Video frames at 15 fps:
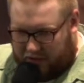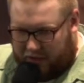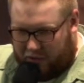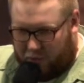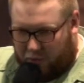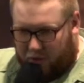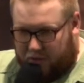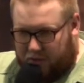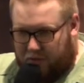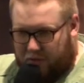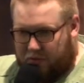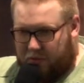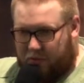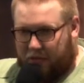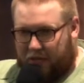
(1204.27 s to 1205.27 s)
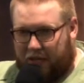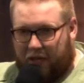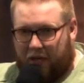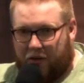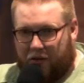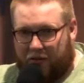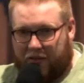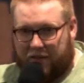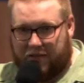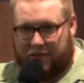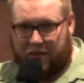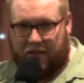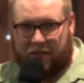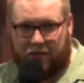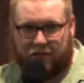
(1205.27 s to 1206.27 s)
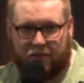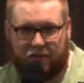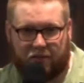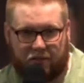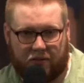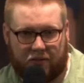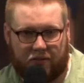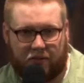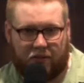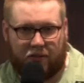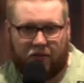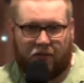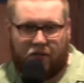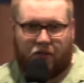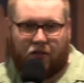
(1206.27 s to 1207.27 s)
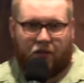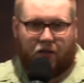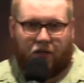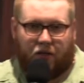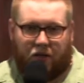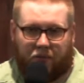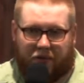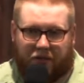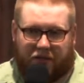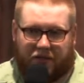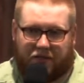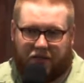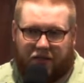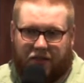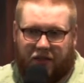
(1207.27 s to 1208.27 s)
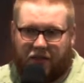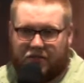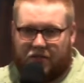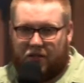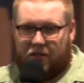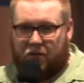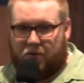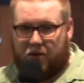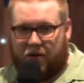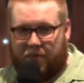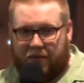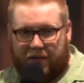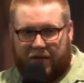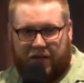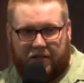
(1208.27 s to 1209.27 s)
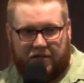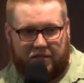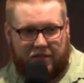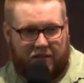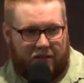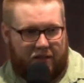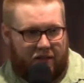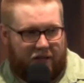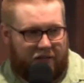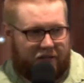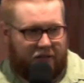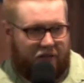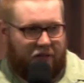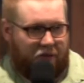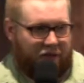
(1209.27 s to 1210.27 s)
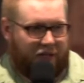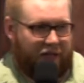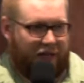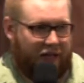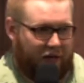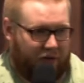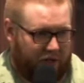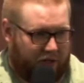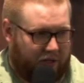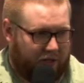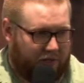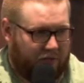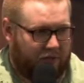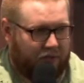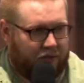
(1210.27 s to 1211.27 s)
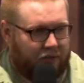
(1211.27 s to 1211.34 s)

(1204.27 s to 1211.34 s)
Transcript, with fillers: God wants you to encounter these things. Because the things that you come against and the things that you encounter